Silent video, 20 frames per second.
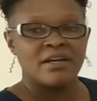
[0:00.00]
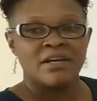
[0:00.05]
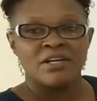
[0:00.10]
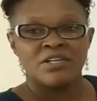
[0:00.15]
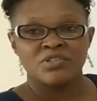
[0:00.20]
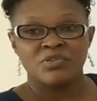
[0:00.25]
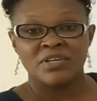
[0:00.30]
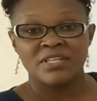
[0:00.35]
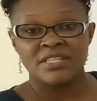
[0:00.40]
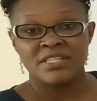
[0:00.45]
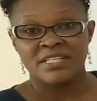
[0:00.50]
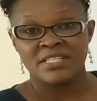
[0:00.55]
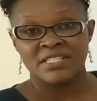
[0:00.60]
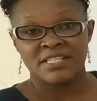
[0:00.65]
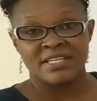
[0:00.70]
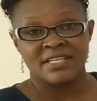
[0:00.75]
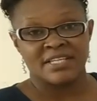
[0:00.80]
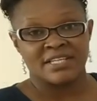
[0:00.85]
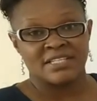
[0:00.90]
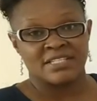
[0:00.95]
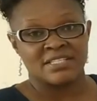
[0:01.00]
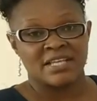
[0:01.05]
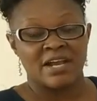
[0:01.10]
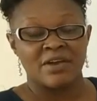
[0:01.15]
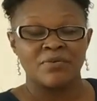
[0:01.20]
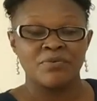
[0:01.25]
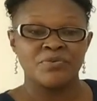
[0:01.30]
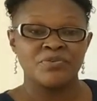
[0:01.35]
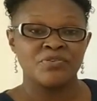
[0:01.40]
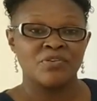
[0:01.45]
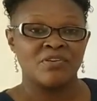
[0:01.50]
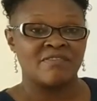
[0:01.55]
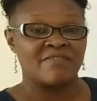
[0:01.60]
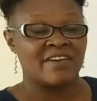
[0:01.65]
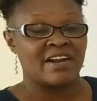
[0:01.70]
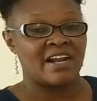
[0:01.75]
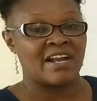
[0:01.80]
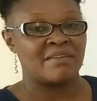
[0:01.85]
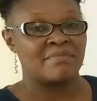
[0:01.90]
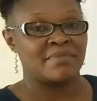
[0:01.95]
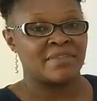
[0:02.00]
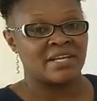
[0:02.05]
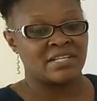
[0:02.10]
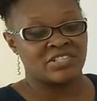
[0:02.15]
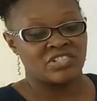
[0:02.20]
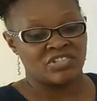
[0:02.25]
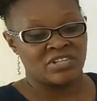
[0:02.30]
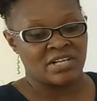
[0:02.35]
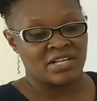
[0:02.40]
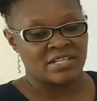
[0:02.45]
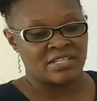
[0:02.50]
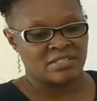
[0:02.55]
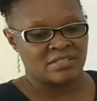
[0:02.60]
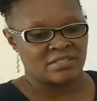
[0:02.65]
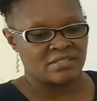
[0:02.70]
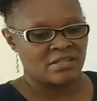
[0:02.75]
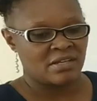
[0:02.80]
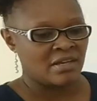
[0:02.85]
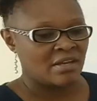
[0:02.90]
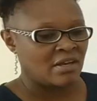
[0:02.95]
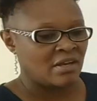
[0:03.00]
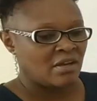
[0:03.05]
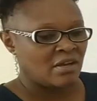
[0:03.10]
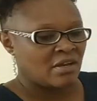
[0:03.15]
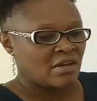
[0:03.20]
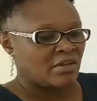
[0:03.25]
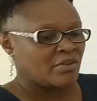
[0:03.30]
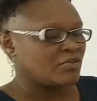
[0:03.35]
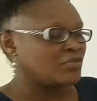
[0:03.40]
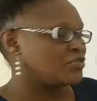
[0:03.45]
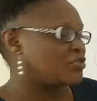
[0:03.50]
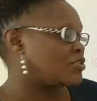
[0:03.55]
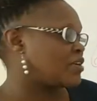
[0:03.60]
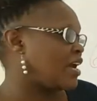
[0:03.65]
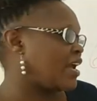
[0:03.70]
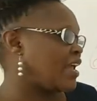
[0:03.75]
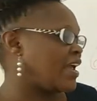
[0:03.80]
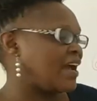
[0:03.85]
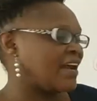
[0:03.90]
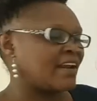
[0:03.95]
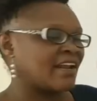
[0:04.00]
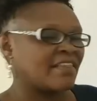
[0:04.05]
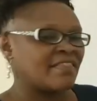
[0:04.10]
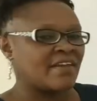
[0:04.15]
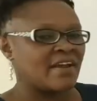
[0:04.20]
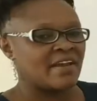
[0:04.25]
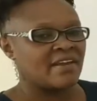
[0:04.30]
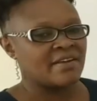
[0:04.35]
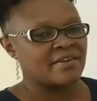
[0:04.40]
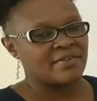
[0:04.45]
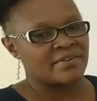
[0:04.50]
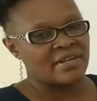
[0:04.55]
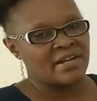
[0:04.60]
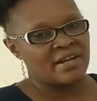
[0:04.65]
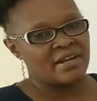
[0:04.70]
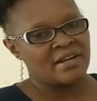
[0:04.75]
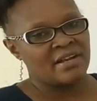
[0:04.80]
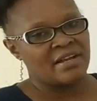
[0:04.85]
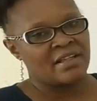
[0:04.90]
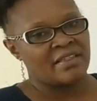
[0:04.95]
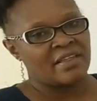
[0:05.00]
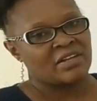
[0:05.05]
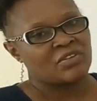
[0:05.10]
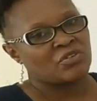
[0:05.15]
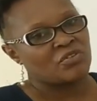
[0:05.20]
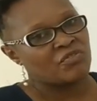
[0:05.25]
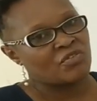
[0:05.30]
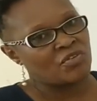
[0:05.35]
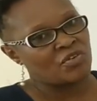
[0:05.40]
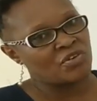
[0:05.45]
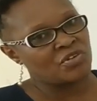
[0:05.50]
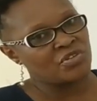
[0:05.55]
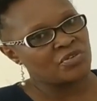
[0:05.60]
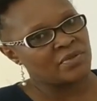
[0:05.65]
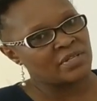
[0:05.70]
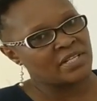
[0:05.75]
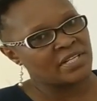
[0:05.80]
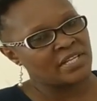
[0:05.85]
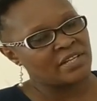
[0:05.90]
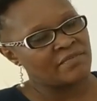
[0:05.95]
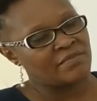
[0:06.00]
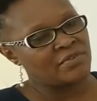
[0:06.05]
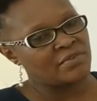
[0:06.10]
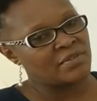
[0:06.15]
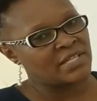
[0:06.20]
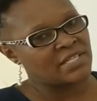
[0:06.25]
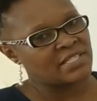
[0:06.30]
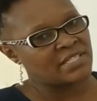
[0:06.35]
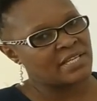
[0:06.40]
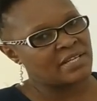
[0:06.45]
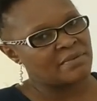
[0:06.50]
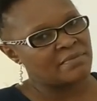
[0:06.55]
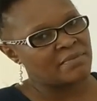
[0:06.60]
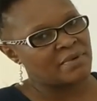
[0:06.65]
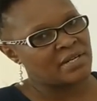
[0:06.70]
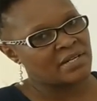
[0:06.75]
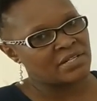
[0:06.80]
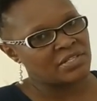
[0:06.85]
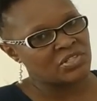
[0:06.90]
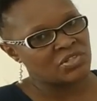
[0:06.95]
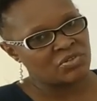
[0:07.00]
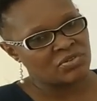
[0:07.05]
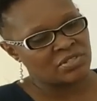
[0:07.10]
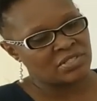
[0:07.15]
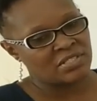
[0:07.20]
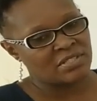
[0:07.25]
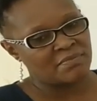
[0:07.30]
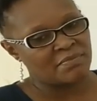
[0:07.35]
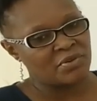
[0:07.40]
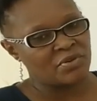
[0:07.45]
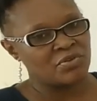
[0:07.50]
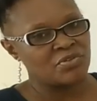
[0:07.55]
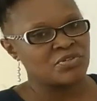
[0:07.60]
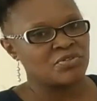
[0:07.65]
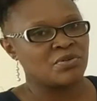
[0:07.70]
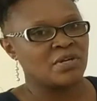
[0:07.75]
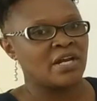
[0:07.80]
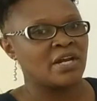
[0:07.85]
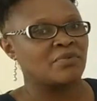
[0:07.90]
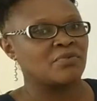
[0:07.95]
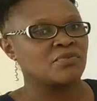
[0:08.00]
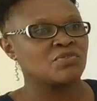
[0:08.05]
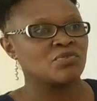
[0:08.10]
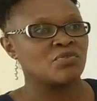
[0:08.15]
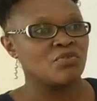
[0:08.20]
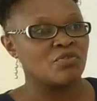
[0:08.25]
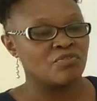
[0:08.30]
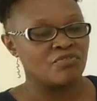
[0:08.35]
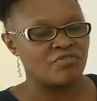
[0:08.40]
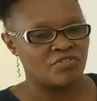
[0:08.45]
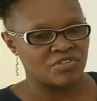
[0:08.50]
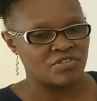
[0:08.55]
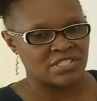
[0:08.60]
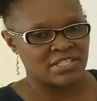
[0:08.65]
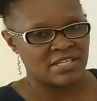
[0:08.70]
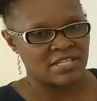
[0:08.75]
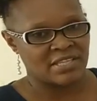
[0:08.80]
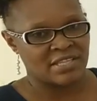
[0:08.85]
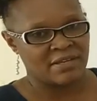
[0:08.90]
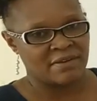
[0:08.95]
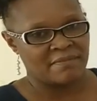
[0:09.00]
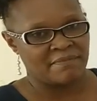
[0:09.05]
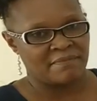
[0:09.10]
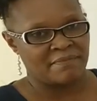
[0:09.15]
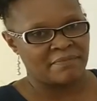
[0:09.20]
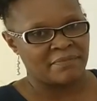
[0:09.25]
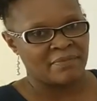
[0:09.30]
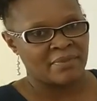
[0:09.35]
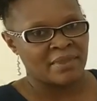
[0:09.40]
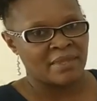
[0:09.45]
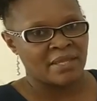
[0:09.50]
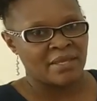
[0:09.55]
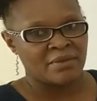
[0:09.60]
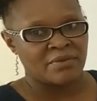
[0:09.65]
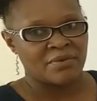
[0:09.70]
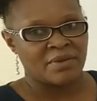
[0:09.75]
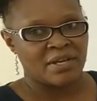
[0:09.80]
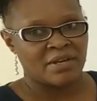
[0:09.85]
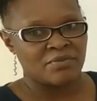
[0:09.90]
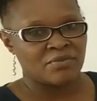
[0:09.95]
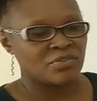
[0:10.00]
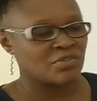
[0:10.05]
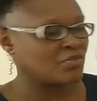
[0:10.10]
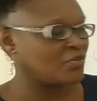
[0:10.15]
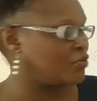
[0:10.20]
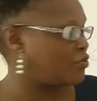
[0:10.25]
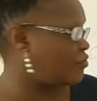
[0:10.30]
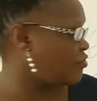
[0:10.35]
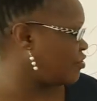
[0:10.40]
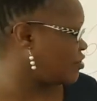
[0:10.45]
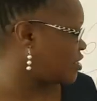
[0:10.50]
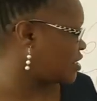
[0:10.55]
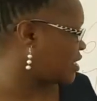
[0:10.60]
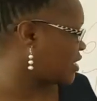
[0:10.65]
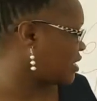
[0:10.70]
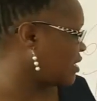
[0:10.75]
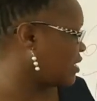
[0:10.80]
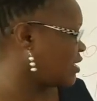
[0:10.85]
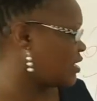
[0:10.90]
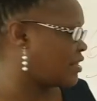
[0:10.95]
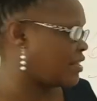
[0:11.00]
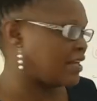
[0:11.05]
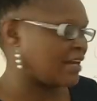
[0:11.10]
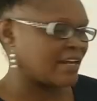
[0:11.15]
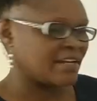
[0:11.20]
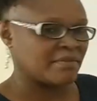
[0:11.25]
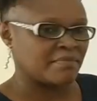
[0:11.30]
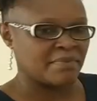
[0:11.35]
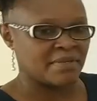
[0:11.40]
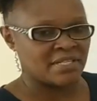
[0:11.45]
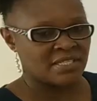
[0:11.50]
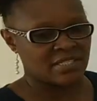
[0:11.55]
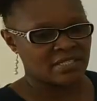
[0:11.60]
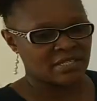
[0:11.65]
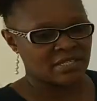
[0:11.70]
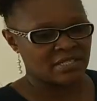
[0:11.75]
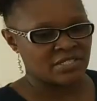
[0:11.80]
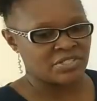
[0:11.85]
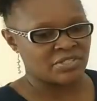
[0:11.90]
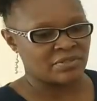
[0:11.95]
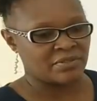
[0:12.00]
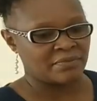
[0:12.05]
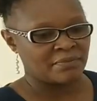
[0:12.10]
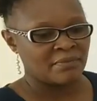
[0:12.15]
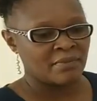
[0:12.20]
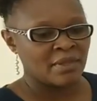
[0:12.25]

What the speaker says: So in this case, how do you overcome that challenge? You try another area that, of course, will give you the same results because you cannot go forcing them. You cannot go forcing the administration.